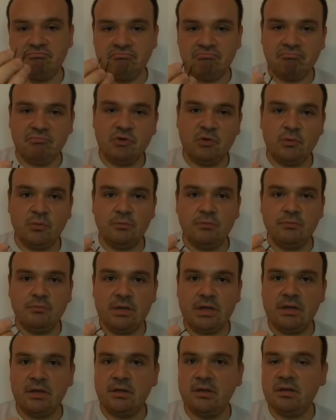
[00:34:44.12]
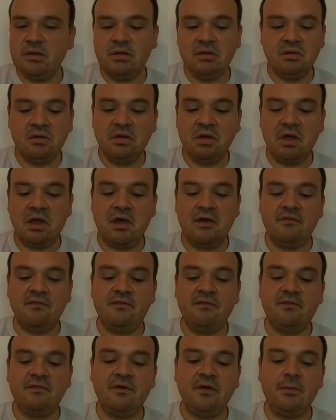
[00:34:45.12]
you may have
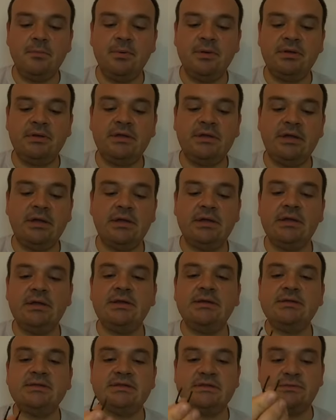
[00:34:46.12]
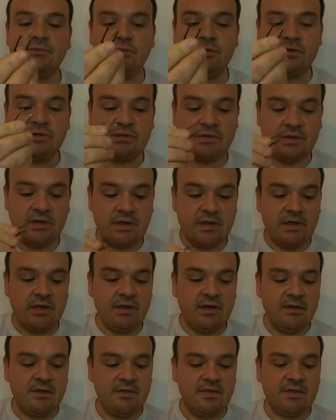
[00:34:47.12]
a bit headaches with
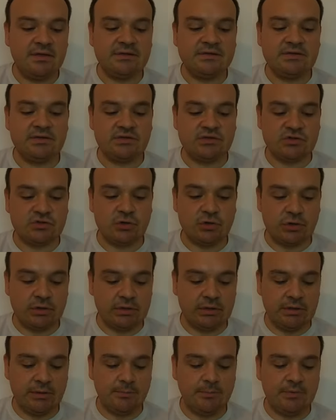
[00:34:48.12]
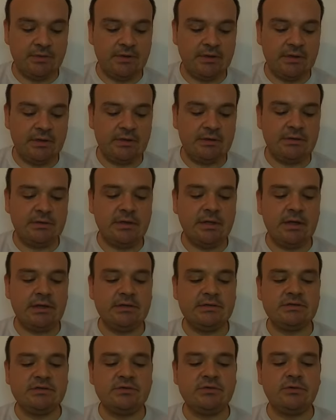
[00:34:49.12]
this circlip that
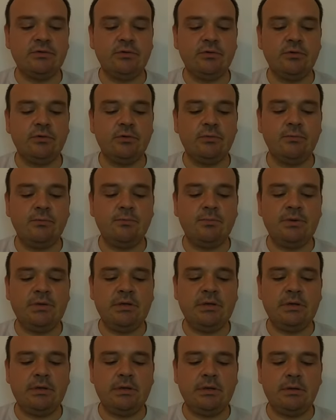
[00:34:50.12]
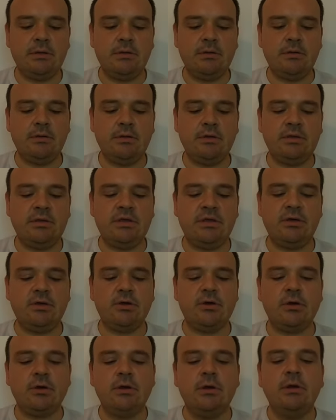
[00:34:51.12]
has to be
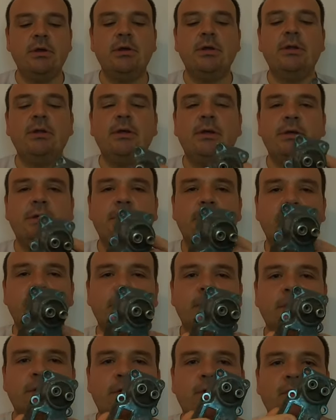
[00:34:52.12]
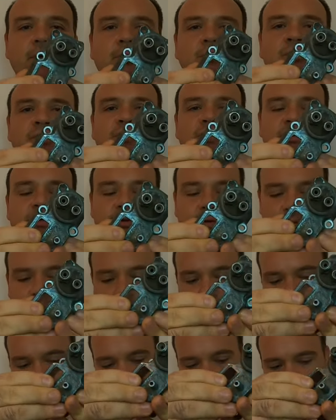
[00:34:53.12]
here like a holder
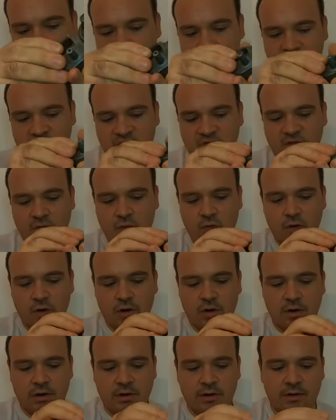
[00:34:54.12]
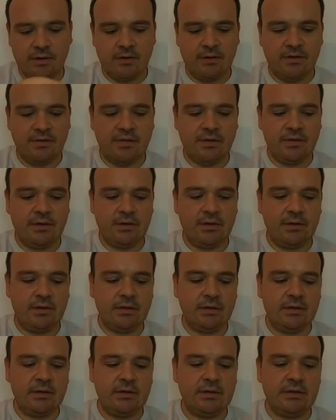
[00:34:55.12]
for
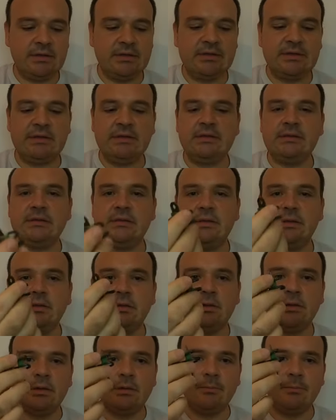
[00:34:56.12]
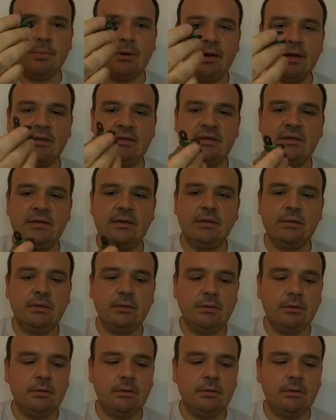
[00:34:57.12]
the heating body.